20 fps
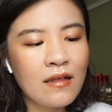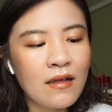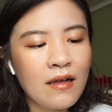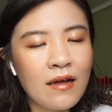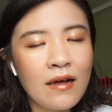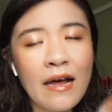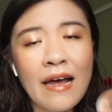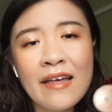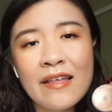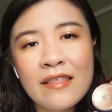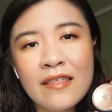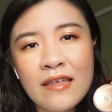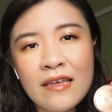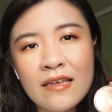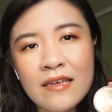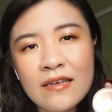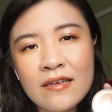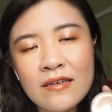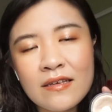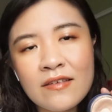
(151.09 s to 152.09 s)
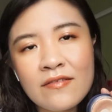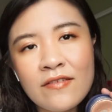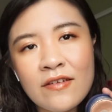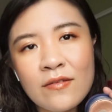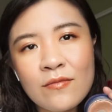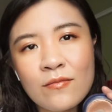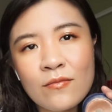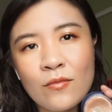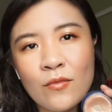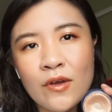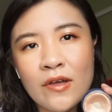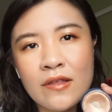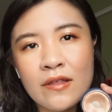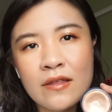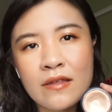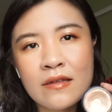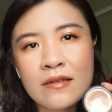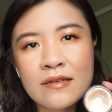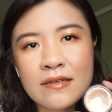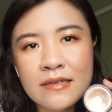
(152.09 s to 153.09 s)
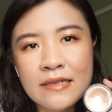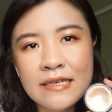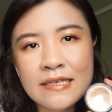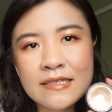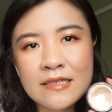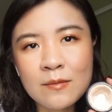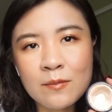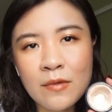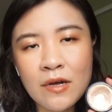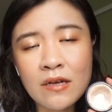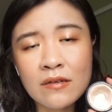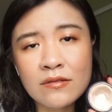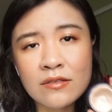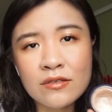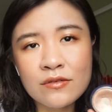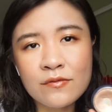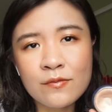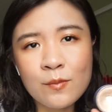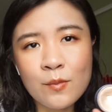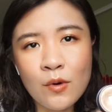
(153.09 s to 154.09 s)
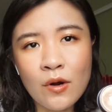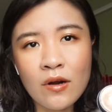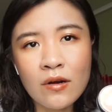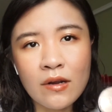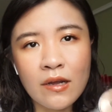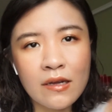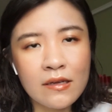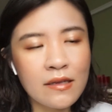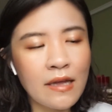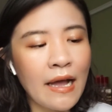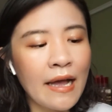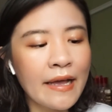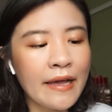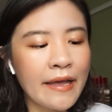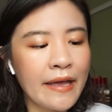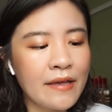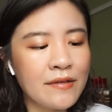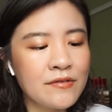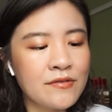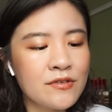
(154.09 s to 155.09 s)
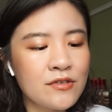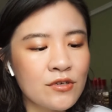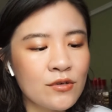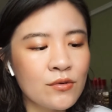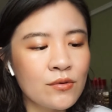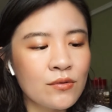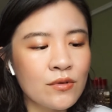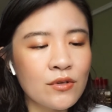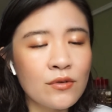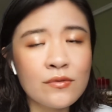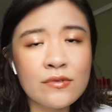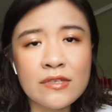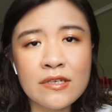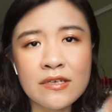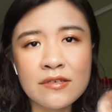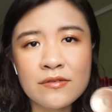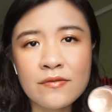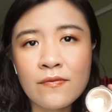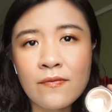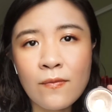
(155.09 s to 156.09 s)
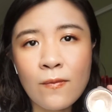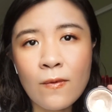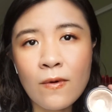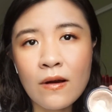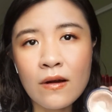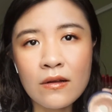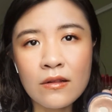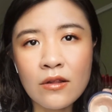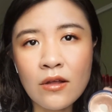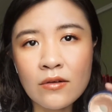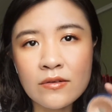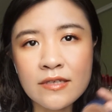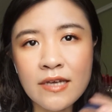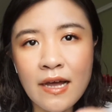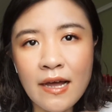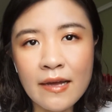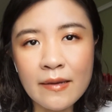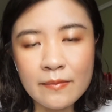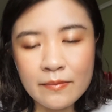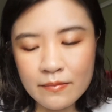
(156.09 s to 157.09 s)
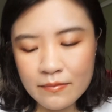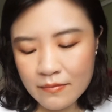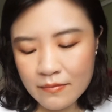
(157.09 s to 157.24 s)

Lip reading: I think even with this amount of product, I can still use this for a long time.